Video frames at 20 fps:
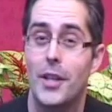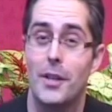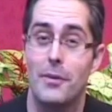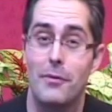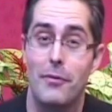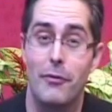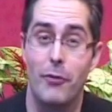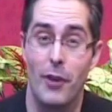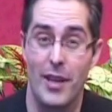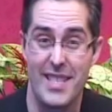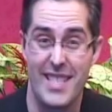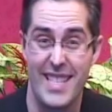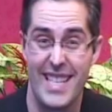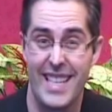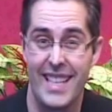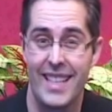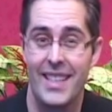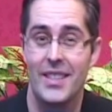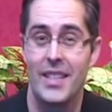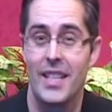
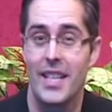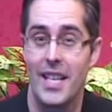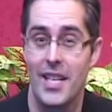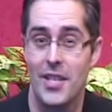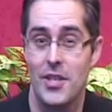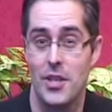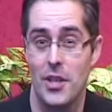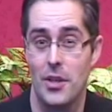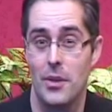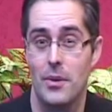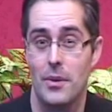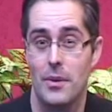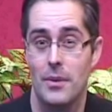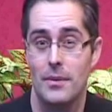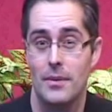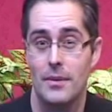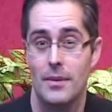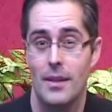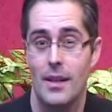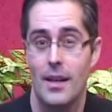confronting the issue
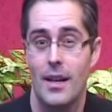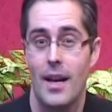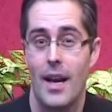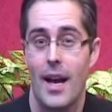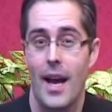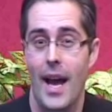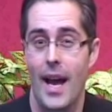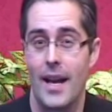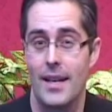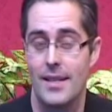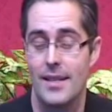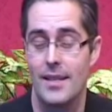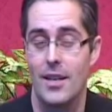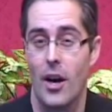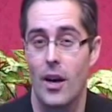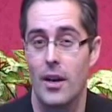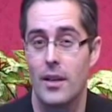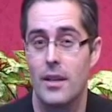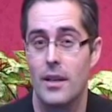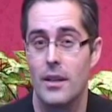and
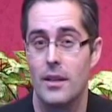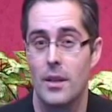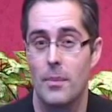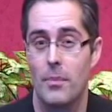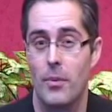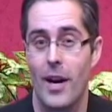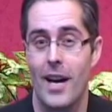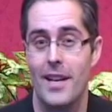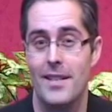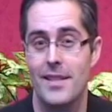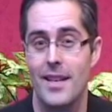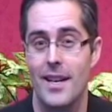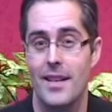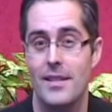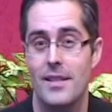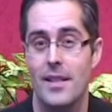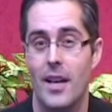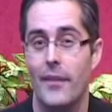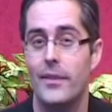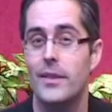start the
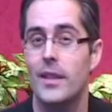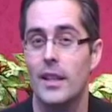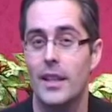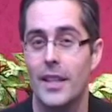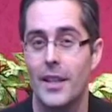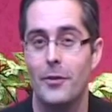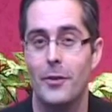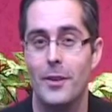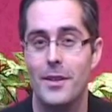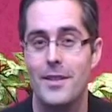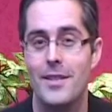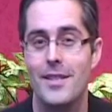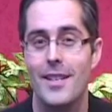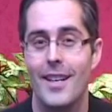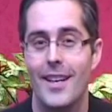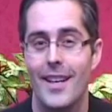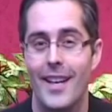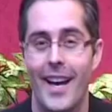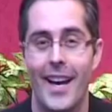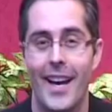process of deliverance